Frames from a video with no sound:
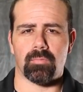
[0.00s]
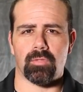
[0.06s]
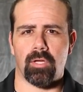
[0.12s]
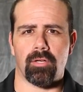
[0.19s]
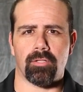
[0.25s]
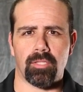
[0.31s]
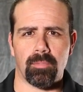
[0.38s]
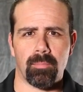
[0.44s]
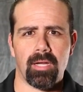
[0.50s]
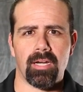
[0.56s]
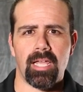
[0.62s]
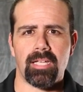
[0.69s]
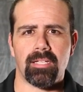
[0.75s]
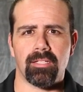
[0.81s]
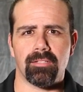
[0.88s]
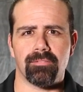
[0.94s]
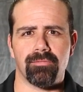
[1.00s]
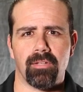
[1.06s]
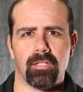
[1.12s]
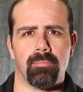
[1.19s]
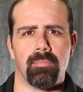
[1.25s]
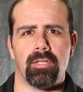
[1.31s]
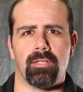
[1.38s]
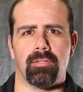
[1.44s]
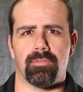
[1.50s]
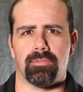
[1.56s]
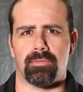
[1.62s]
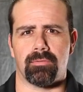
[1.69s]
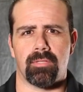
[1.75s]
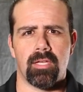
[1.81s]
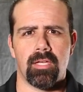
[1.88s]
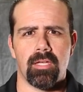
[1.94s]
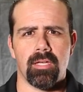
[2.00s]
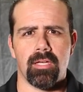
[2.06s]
talking about handgun fundamentals and